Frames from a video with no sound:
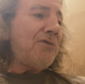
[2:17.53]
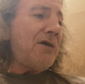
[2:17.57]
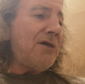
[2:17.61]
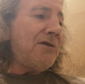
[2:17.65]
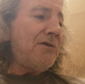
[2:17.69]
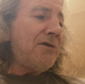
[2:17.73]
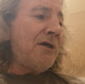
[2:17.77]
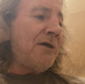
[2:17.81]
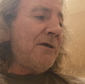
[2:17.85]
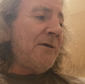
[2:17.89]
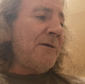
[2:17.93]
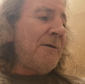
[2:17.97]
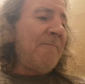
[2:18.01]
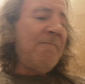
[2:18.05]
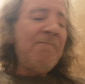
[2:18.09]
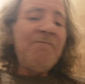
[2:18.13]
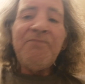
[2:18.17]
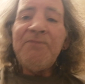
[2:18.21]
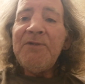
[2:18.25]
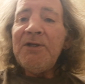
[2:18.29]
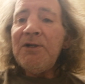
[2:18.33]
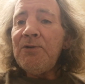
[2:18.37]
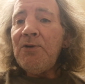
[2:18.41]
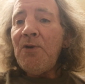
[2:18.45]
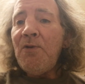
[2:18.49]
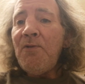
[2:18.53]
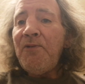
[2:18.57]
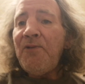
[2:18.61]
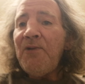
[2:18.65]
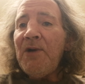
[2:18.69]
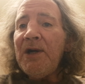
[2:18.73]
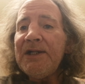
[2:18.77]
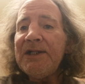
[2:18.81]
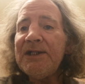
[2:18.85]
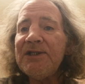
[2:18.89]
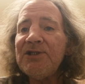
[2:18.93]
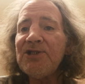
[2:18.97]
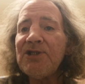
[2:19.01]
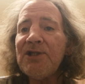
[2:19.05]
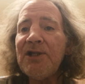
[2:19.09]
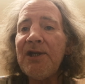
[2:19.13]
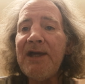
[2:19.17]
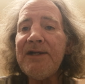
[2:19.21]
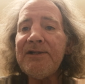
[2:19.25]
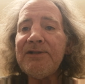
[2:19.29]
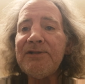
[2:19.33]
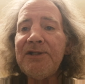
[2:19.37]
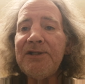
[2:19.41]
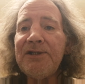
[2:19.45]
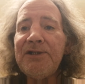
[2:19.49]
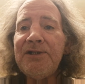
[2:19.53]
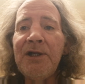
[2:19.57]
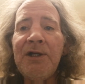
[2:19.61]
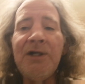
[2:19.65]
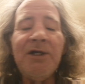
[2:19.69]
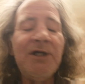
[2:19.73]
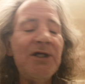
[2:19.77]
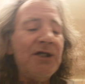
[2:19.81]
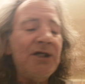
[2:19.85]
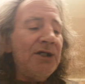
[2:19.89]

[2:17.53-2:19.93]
well. They're all fucking selected.